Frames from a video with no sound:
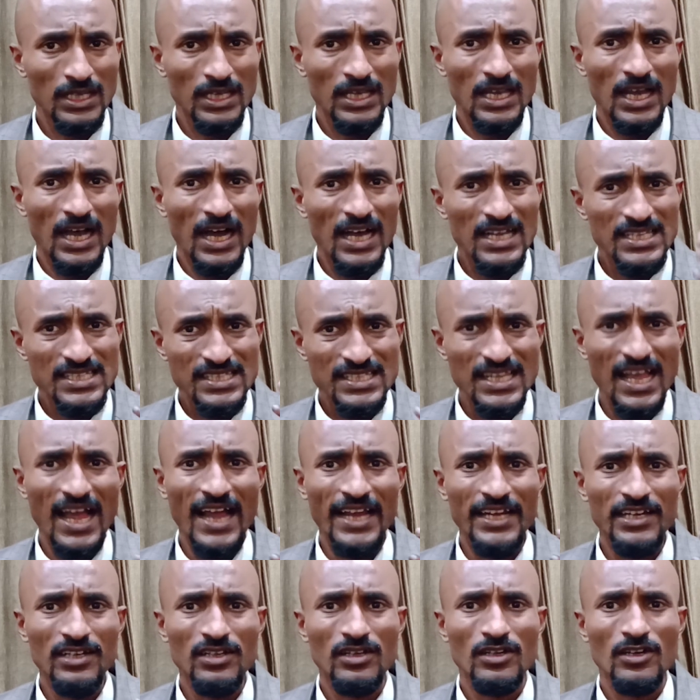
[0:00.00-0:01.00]

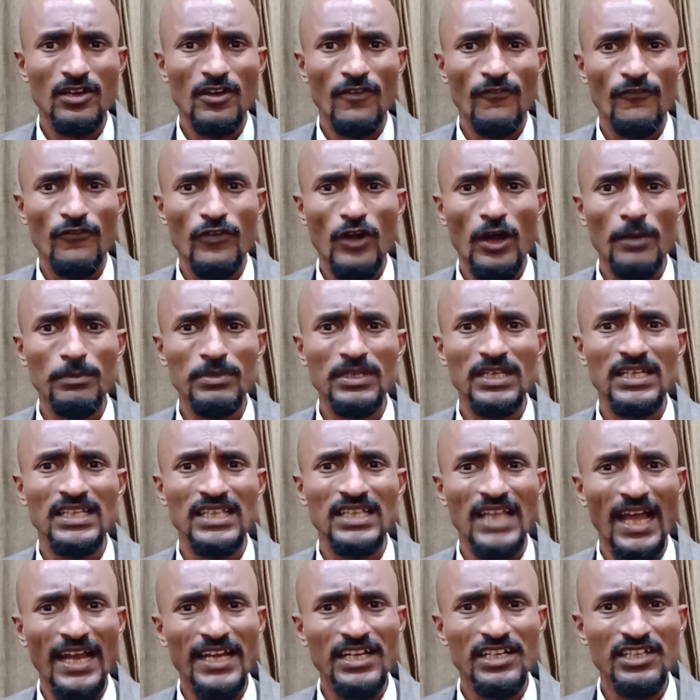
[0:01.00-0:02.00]
Aside from the
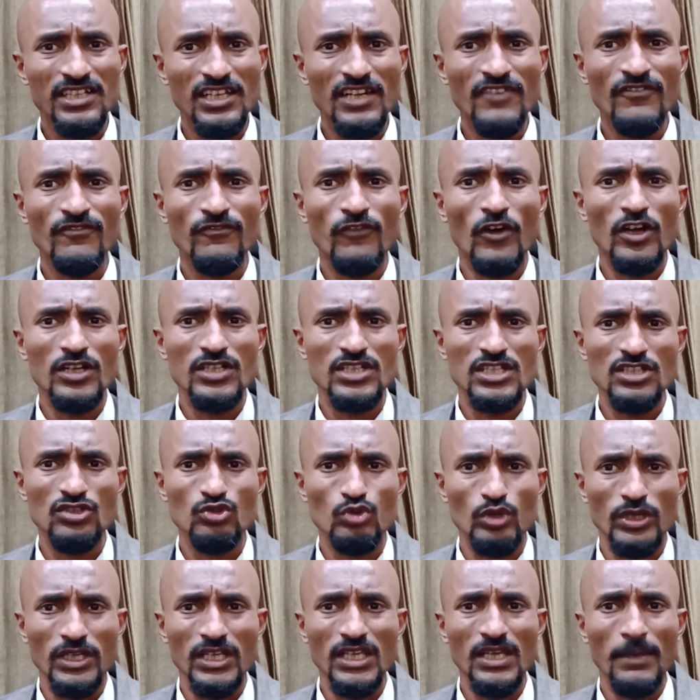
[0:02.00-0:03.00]

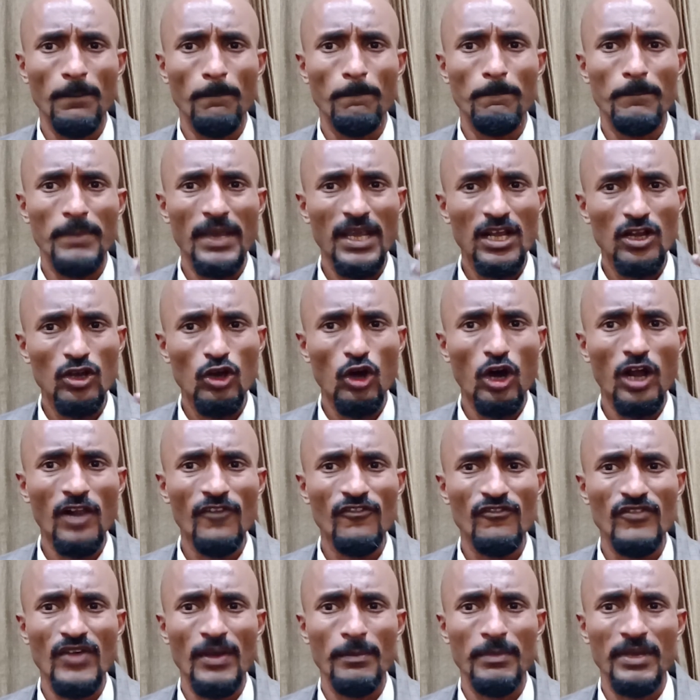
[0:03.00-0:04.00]
1943 Bengal
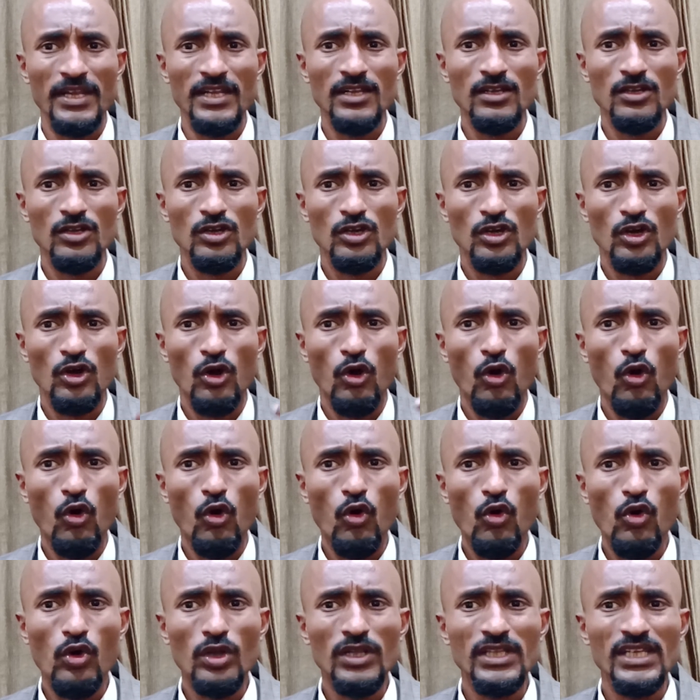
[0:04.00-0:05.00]
famine,
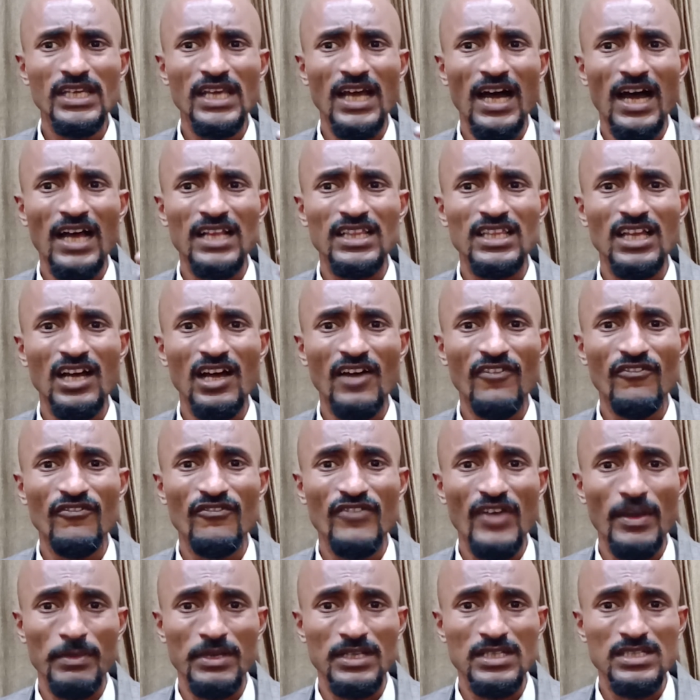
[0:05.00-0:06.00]
all the other
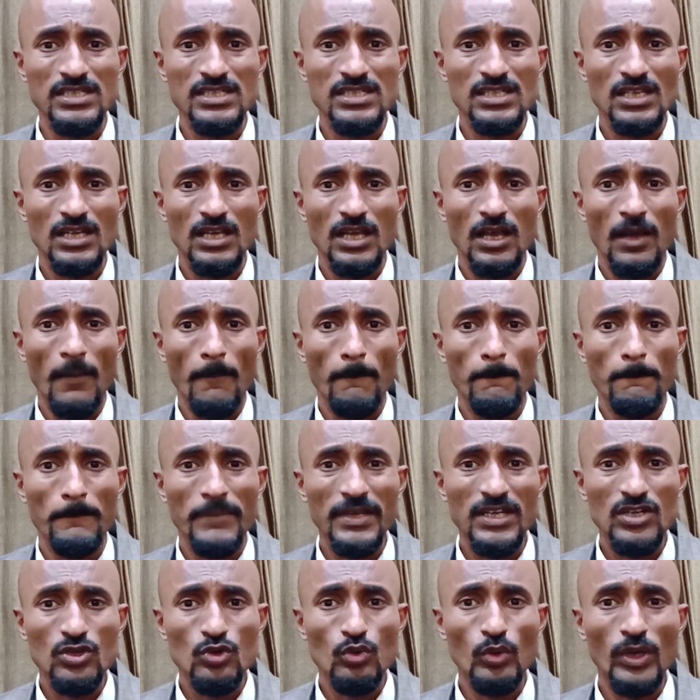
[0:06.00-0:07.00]
famines
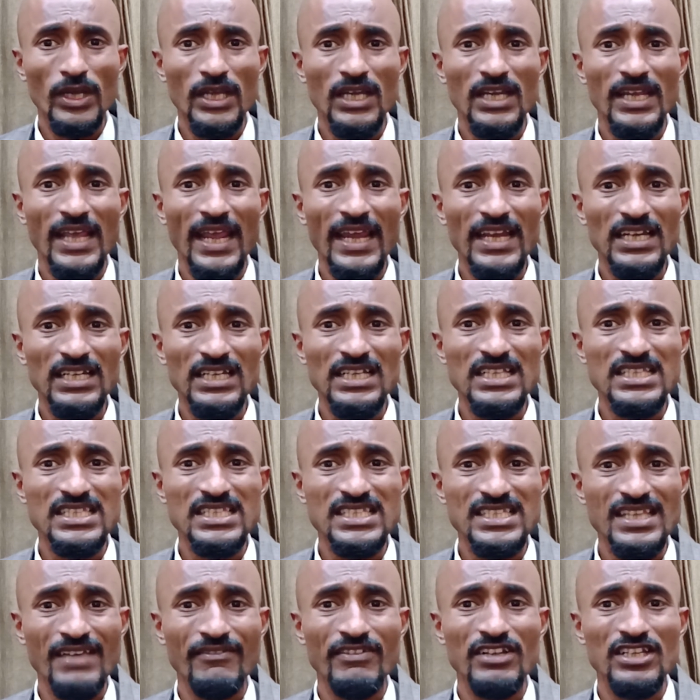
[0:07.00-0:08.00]
between
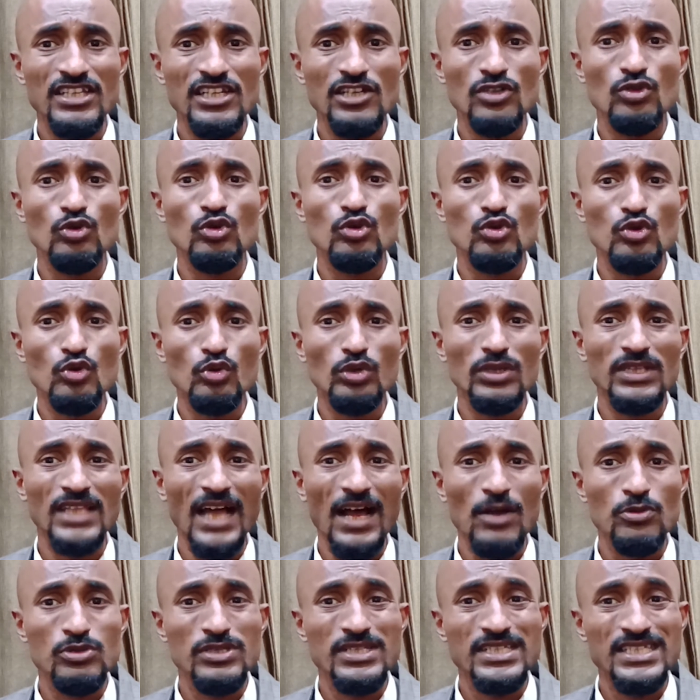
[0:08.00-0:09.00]
1870 to
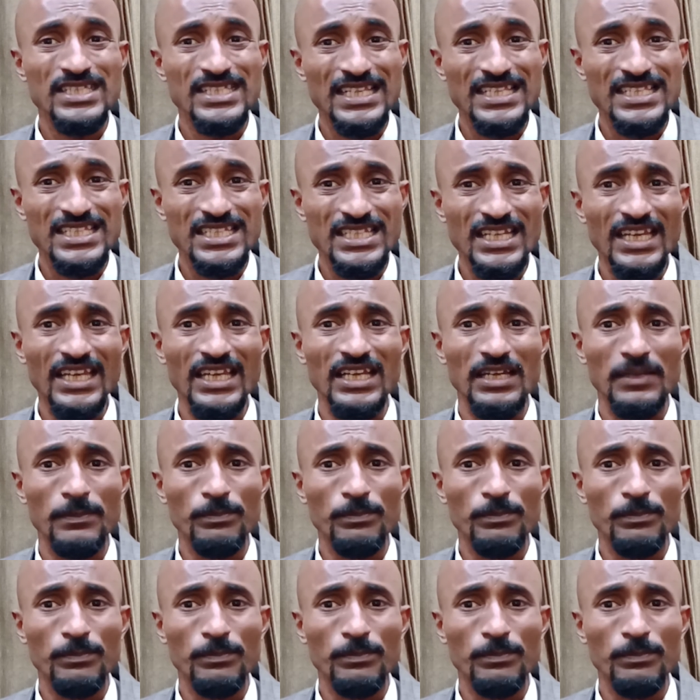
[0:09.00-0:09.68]
2016